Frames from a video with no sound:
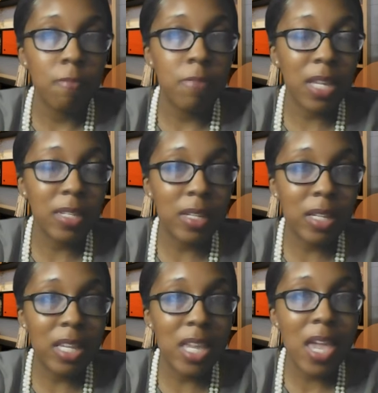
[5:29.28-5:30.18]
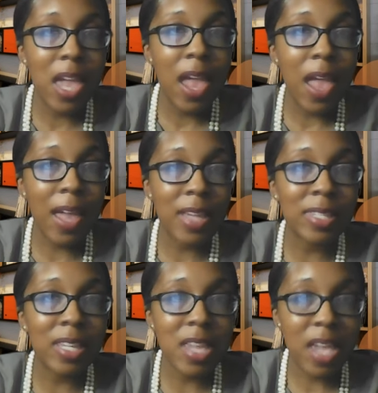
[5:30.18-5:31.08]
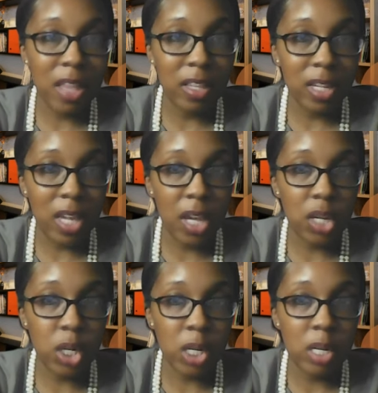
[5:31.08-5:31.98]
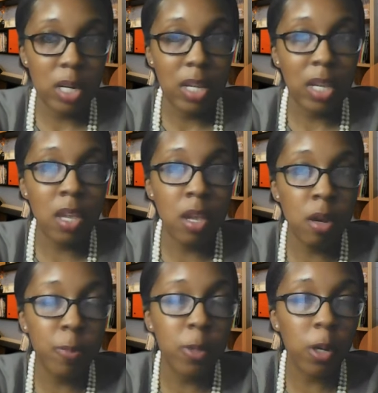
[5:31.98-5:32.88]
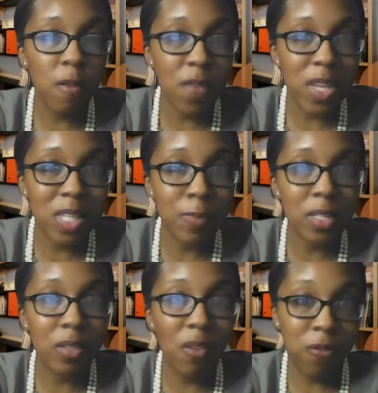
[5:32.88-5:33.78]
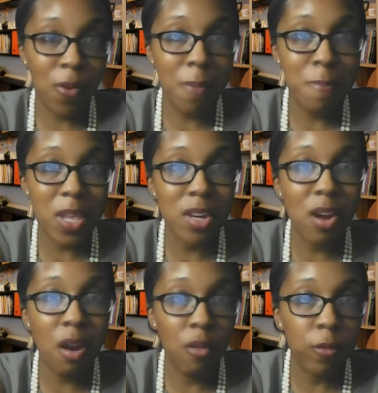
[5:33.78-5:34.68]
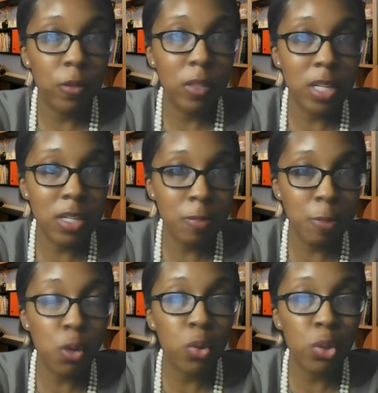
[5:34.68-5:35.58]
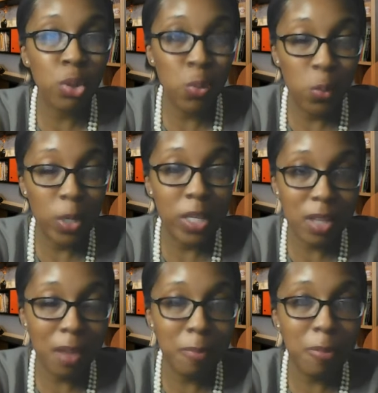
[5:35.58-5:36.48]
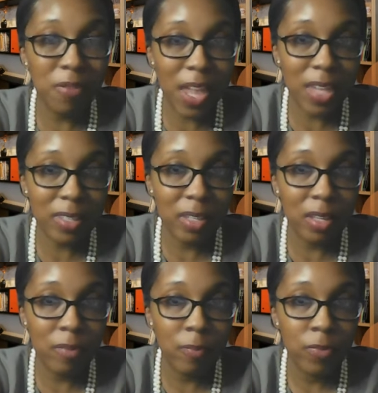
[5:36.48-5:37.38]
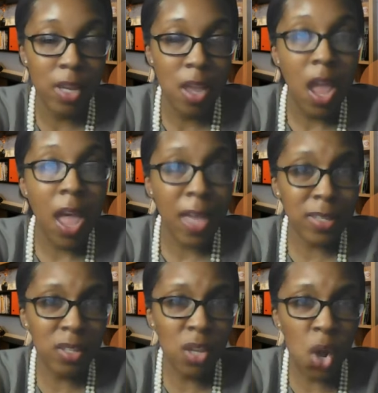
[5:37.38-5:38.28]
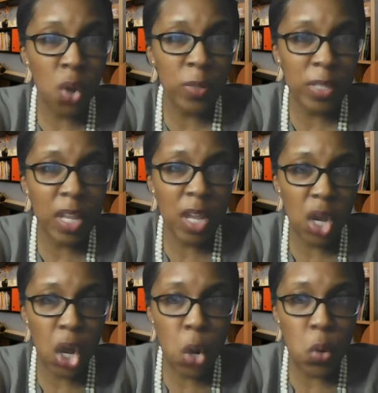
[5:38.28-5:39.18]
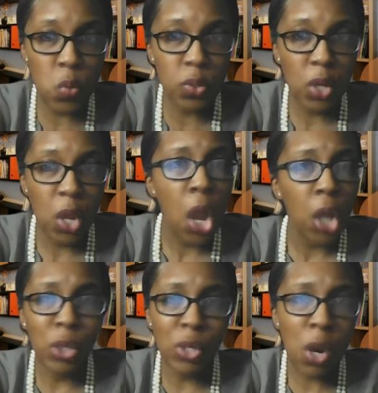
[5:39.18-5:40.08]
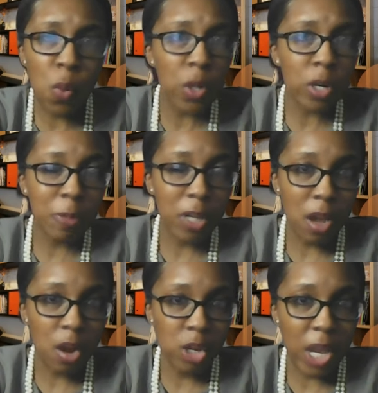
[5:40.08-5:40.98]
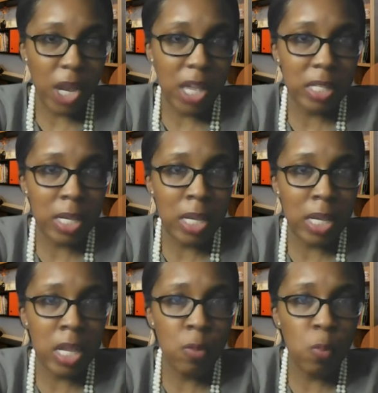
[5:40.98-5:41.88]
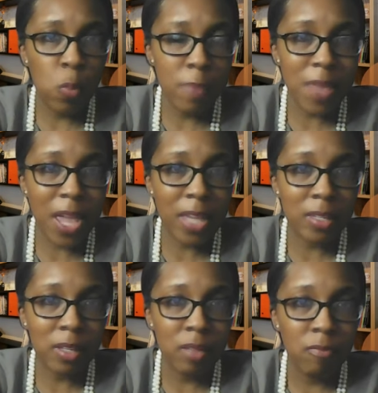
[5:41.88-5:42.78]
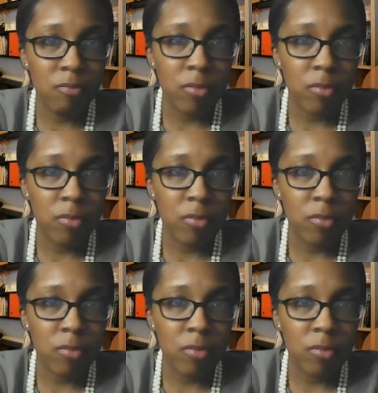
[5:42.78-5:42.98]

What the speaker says: Basically, asset allocation can help your investments from being overly exposed to one type of asset. As the old saying goes, you don't want to put all your eggs in one basket.